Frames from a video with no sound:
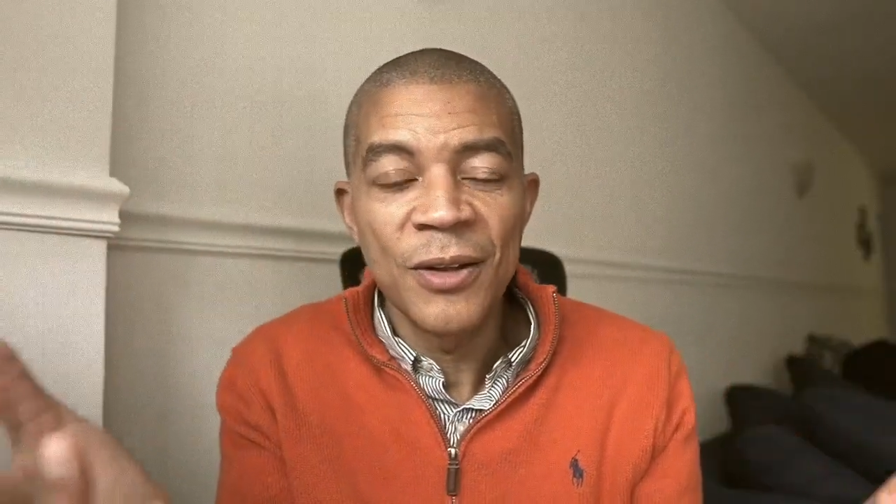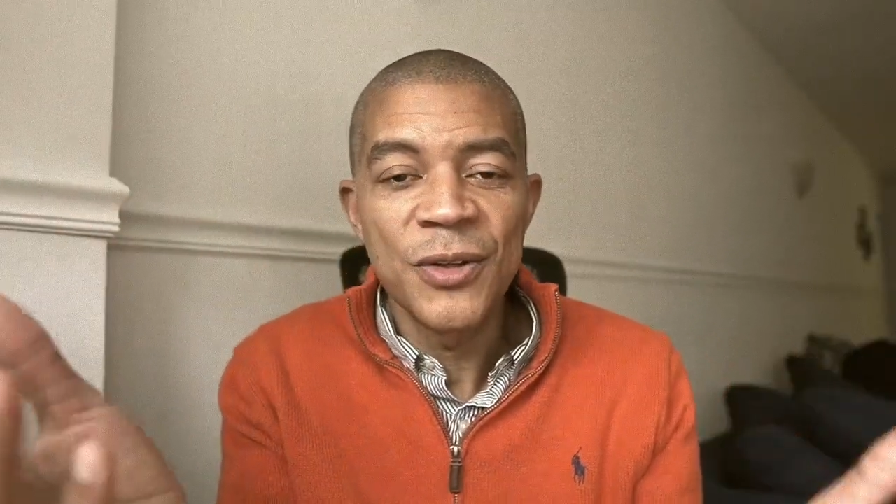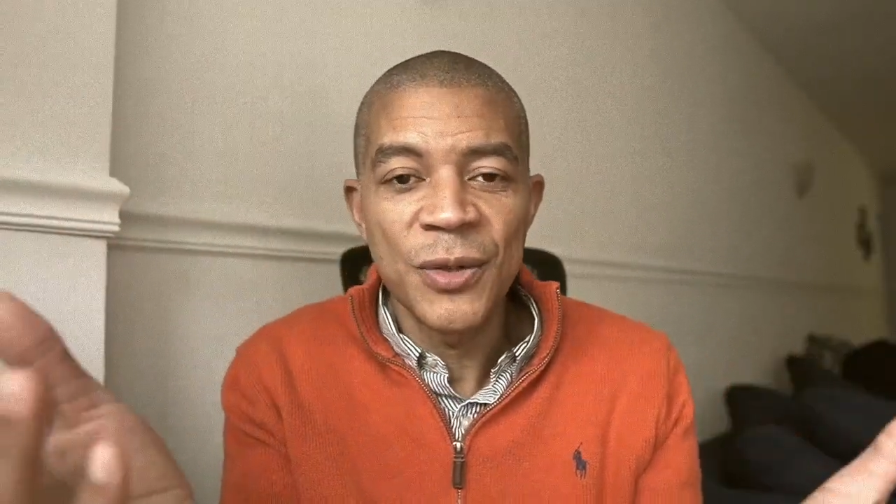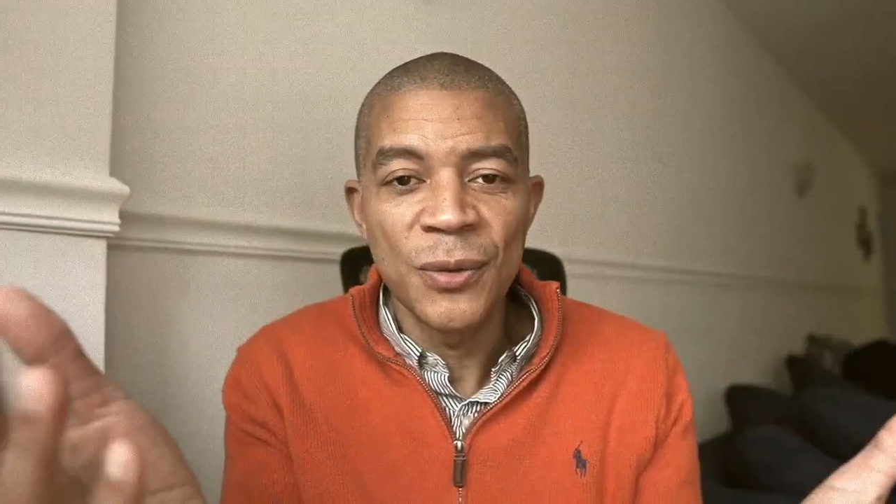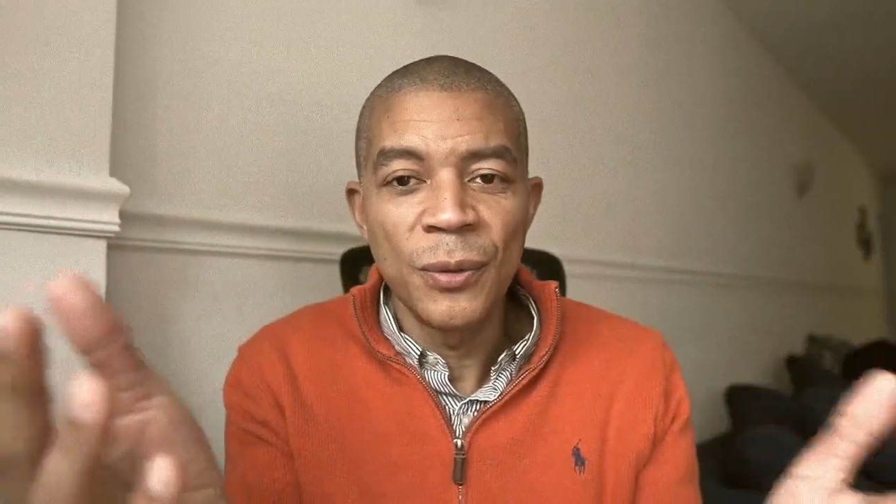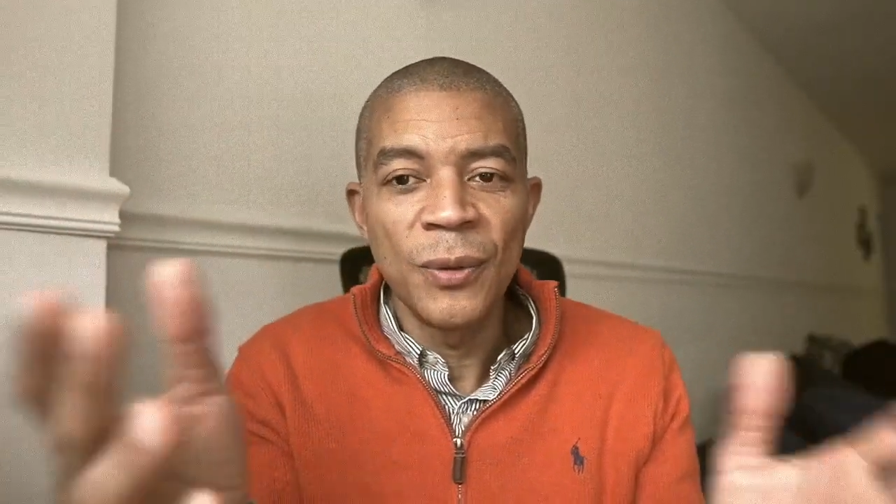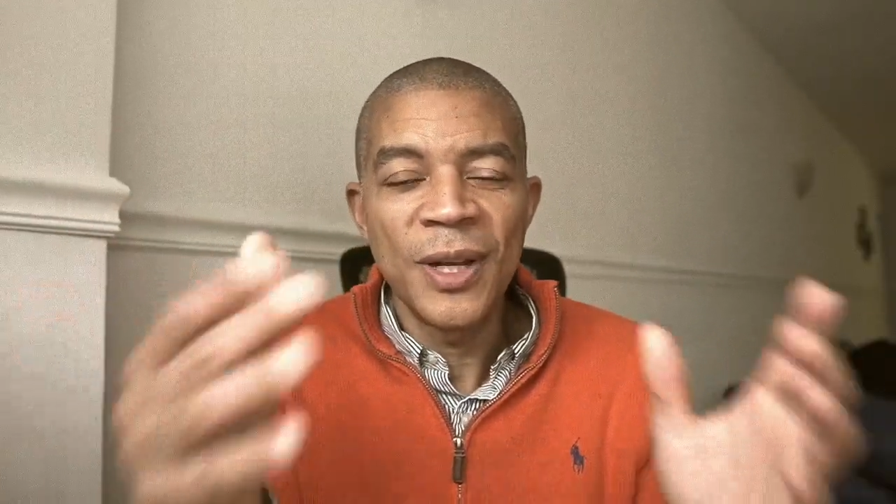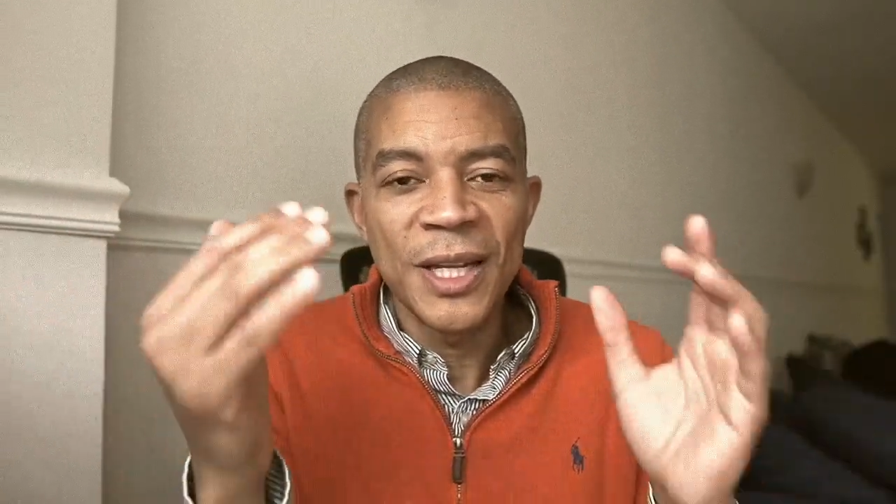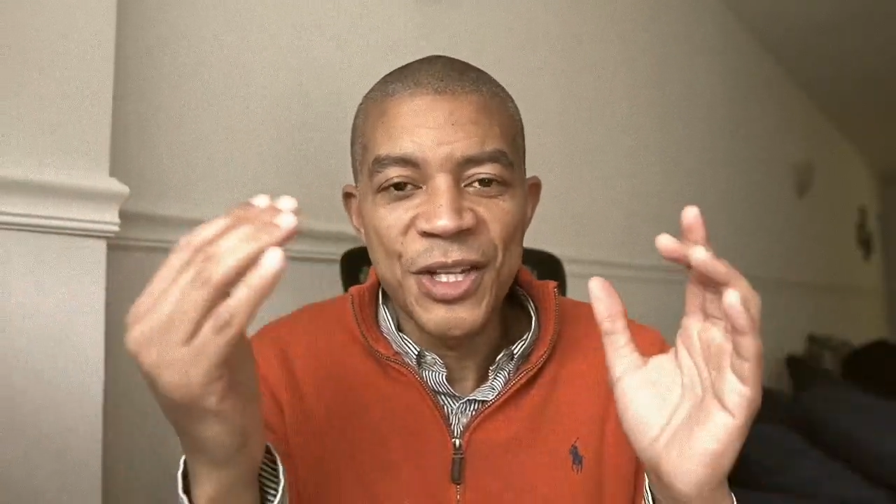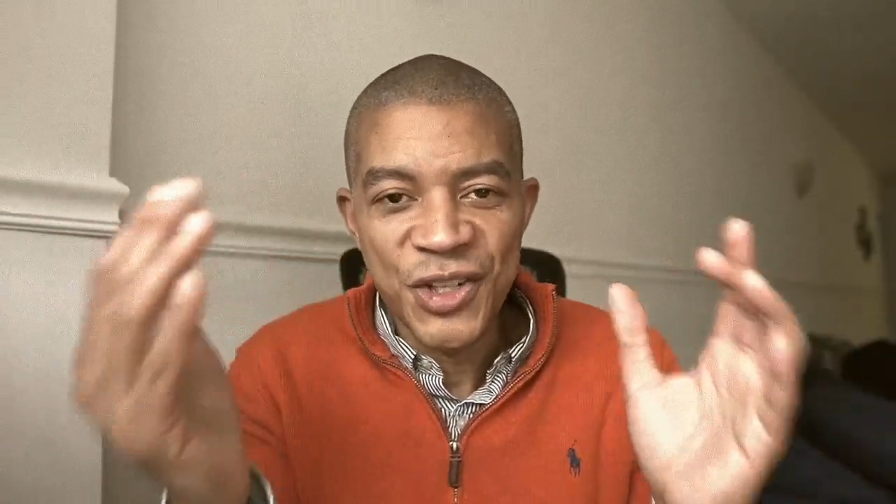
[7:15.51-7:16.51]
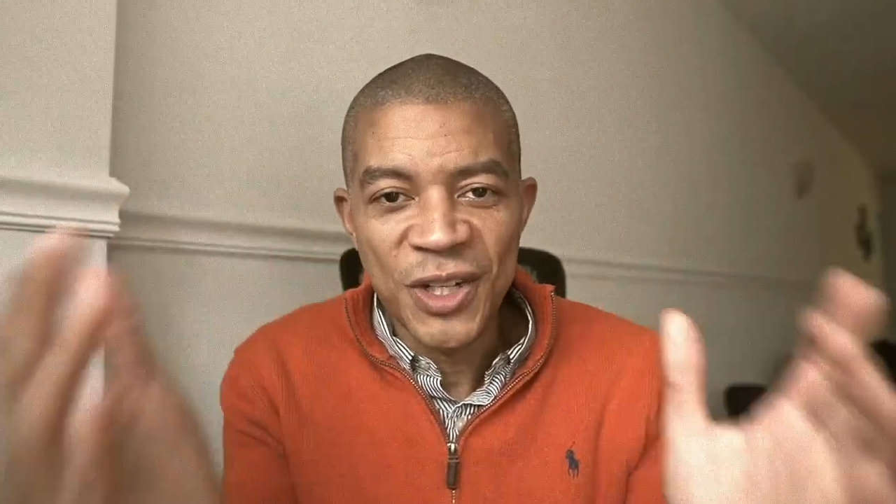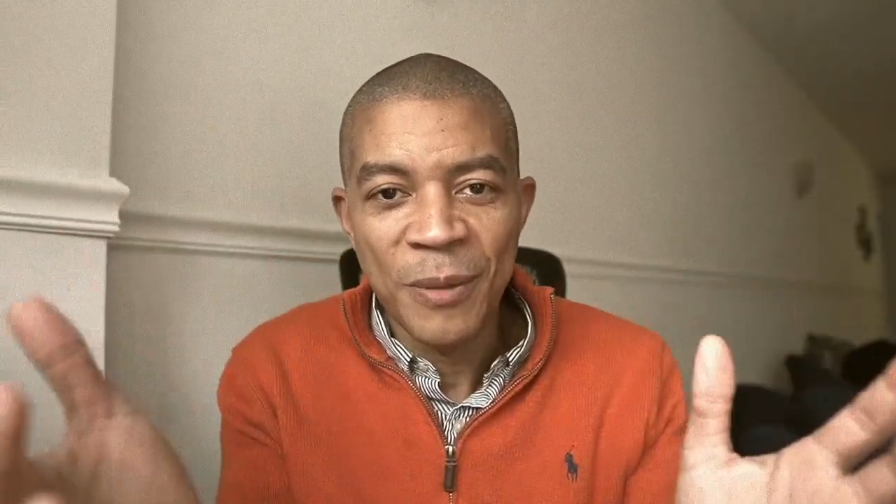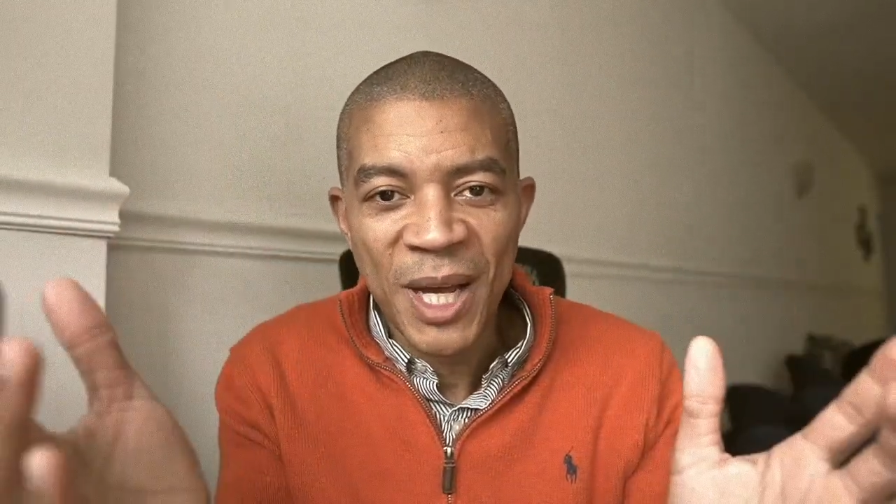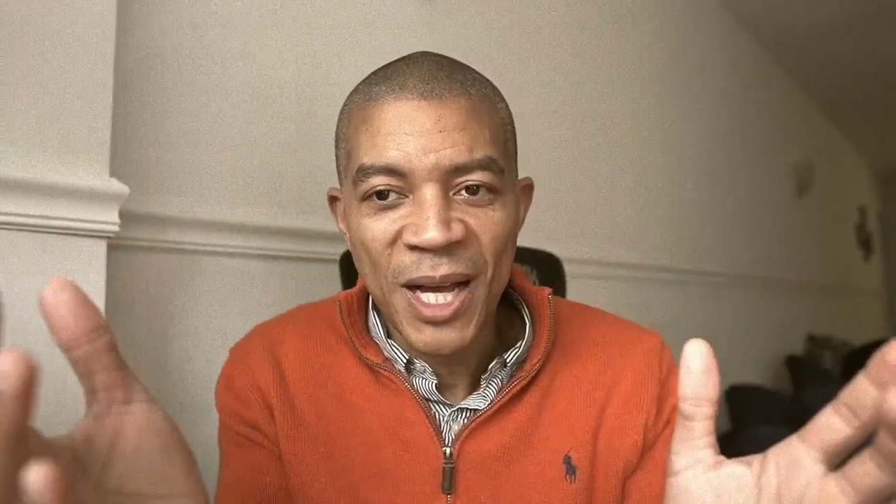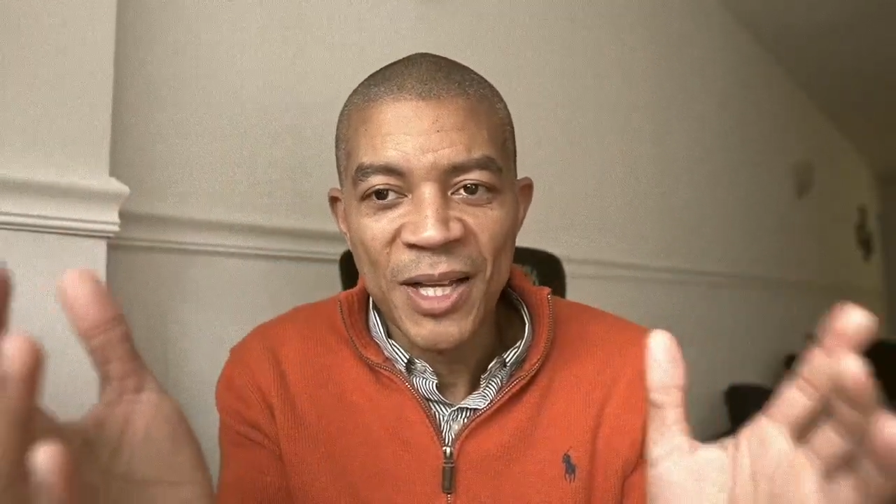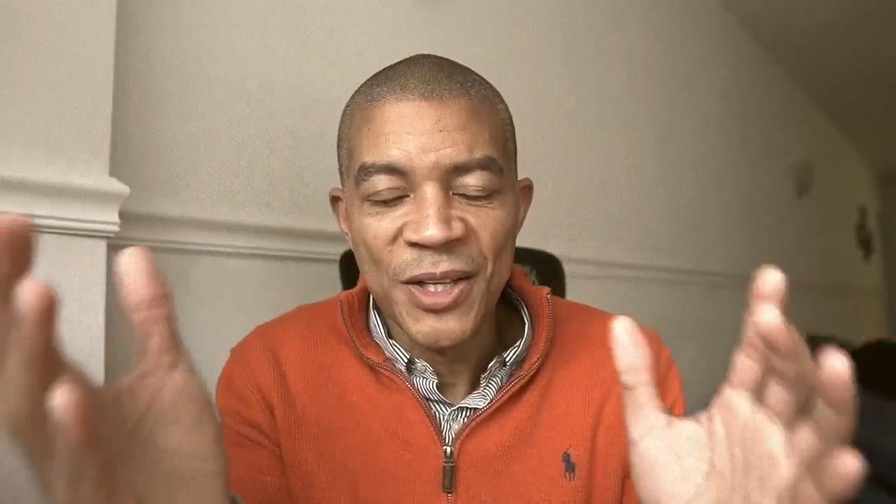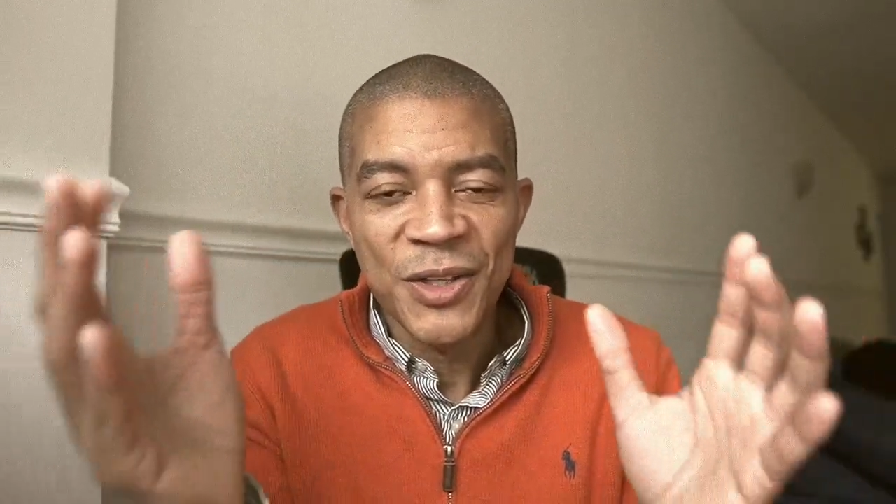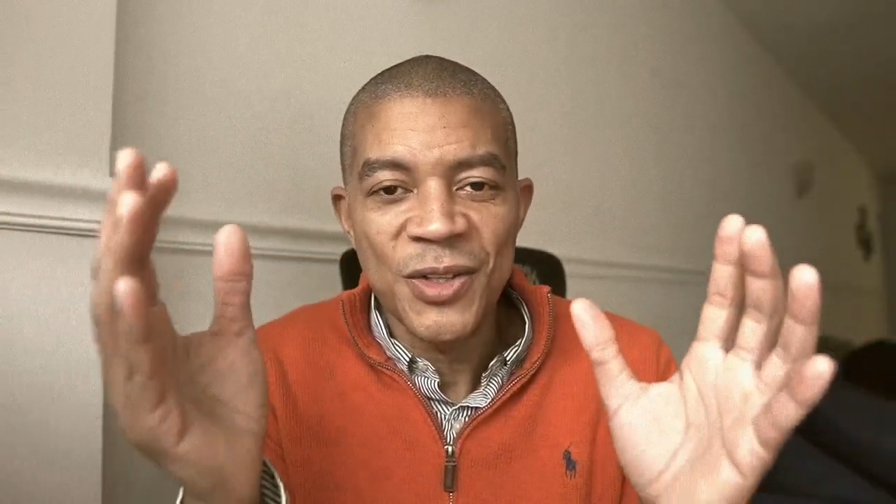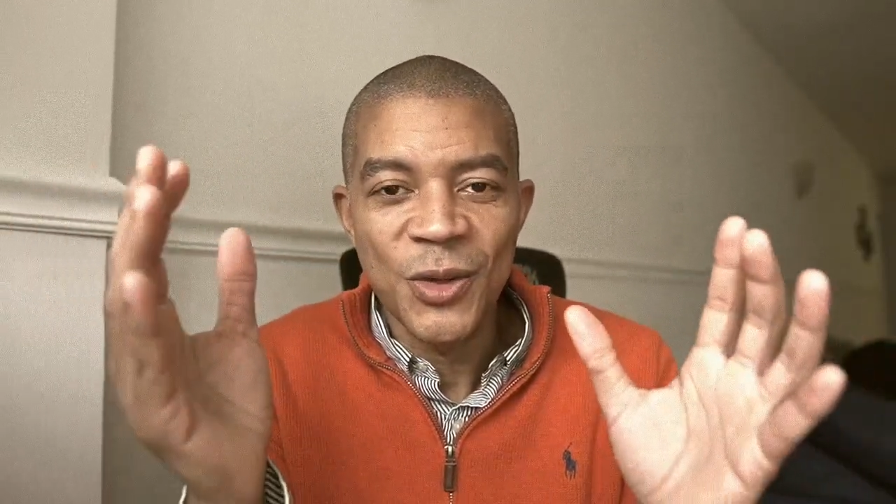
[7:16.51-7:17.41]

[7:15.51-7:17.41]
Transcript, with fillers: to legitimize